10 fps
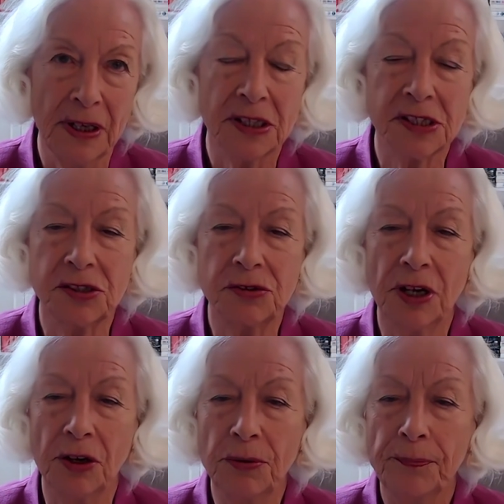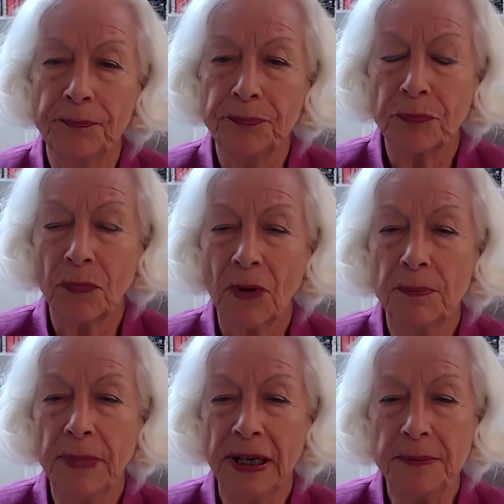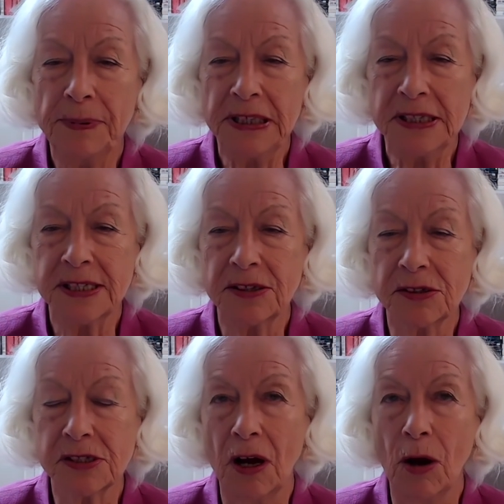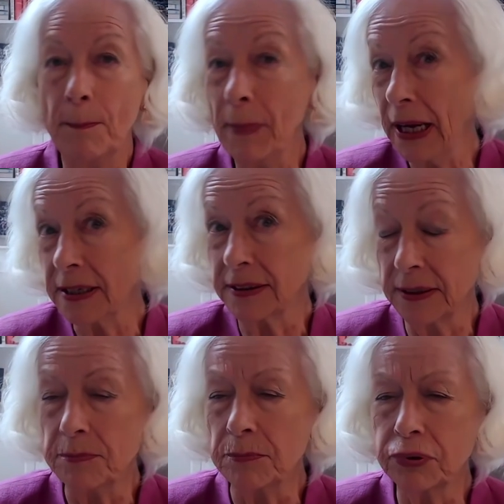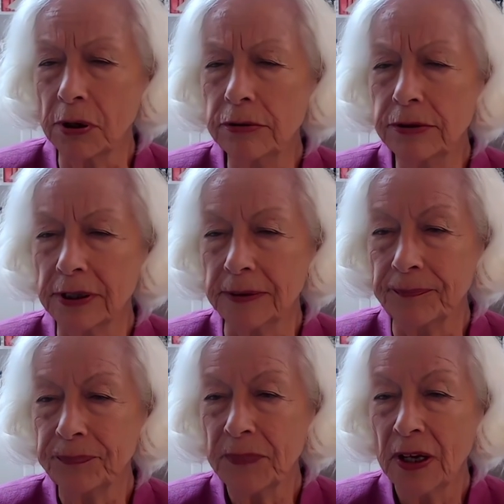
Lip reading: Because many peace deals are made and then broken.